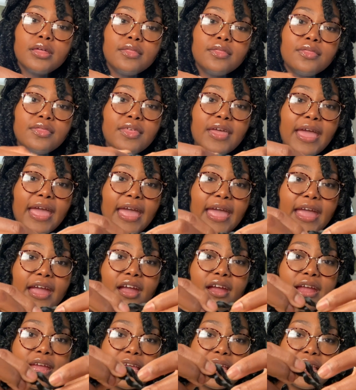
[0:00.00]
The
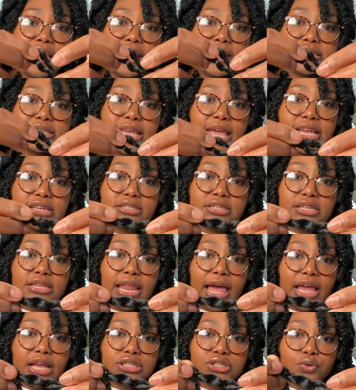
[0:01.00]
hair is actually
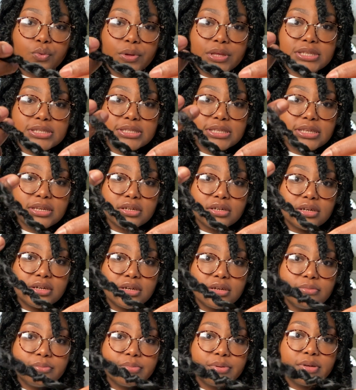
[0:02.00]
like twisted
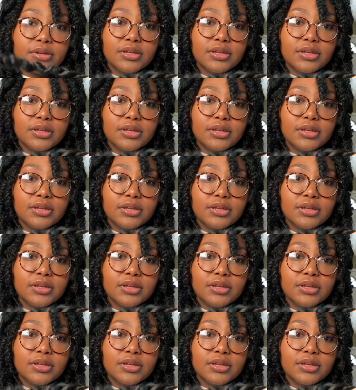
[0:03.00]
up,